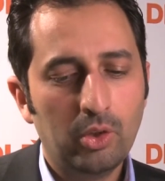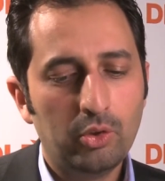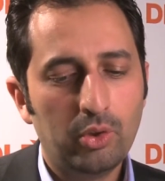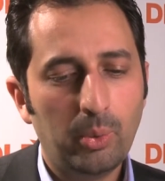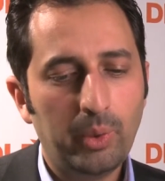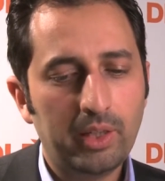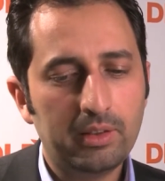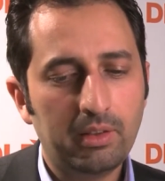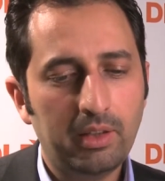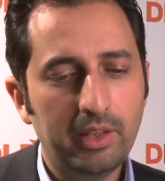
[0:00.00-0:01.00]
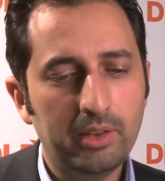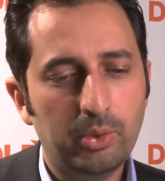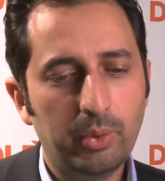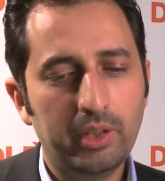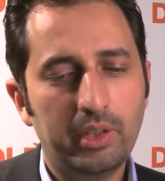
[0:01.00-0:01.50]
So we are trying
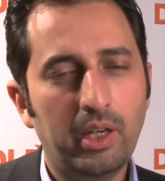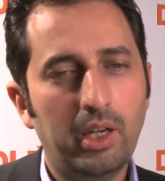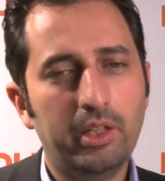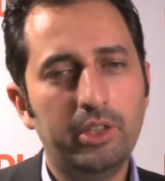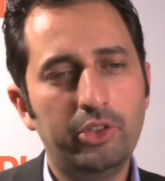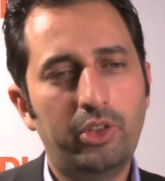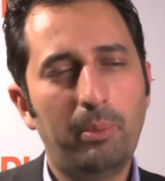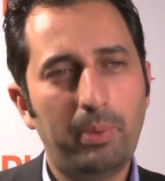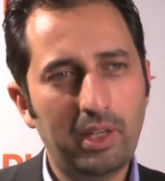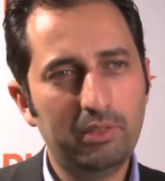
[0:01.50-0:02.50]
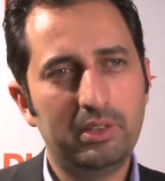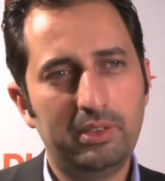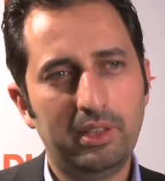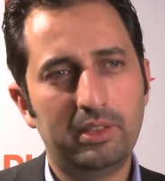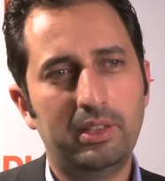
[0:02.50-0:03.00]
to encourage the private
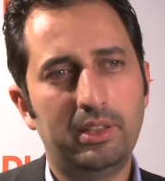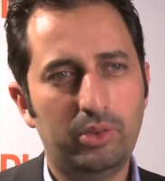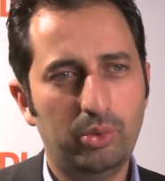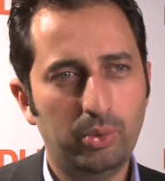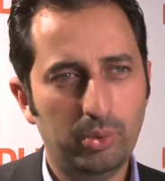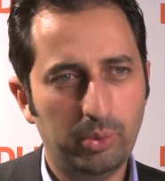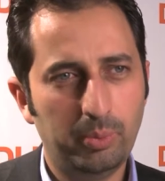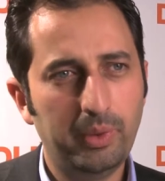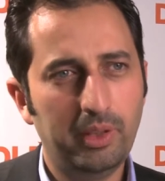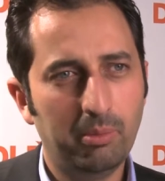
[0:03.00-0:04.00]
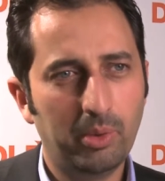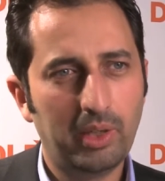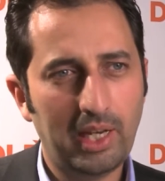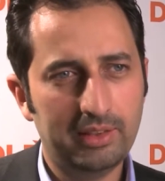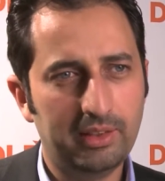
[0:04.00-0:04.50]
sector to be more
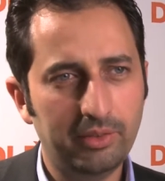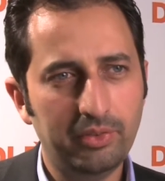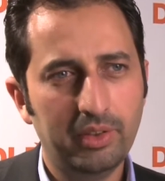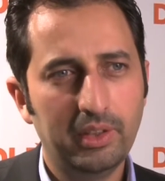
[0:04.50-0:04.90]
active